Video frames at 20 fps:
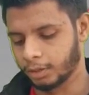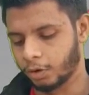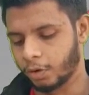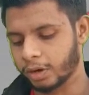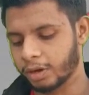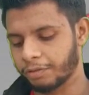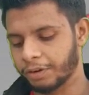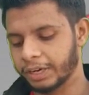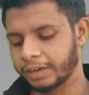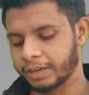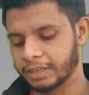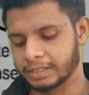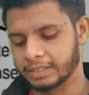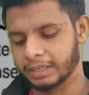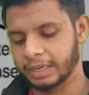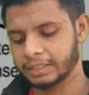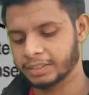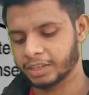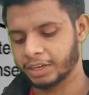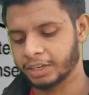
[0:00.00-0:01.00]
Okay, fine guys,
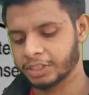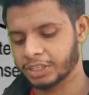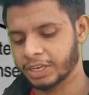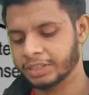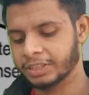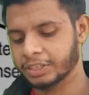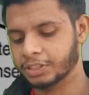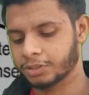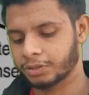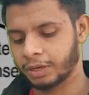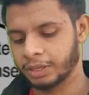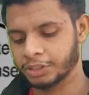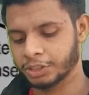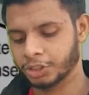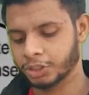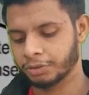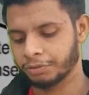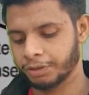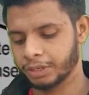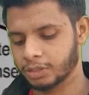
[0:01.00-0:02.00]
let's understand this
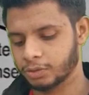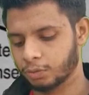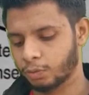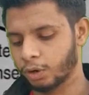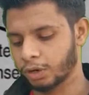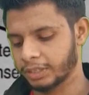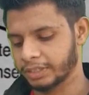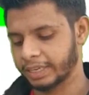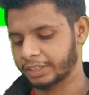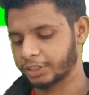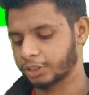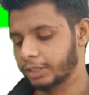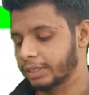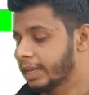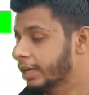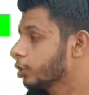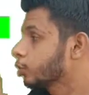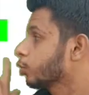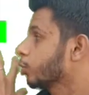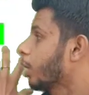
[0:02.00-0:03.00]
transition phase, what is actually
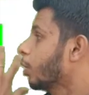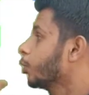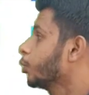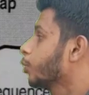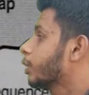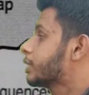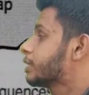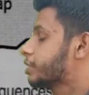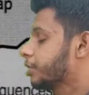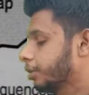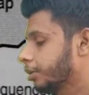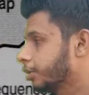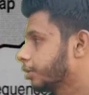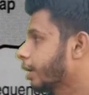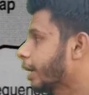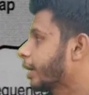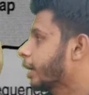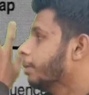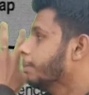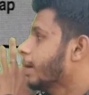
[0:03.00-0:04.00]
that. So now you can see here
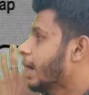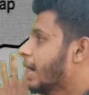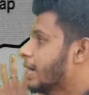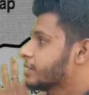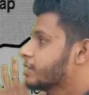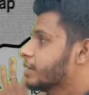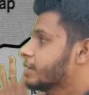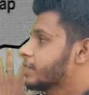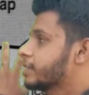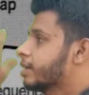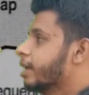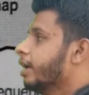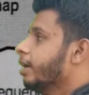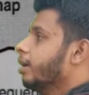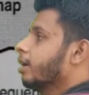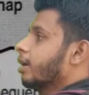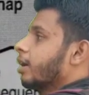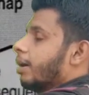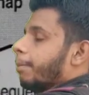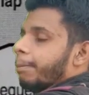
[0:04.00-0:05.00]
diagram, hazard is there,
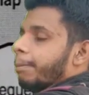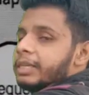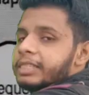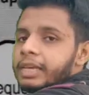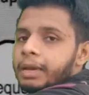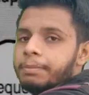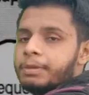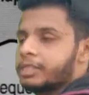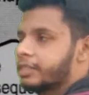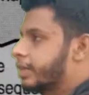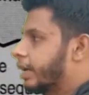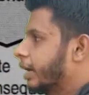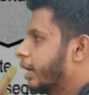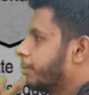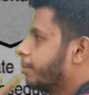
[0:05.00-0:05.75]
mishap is there.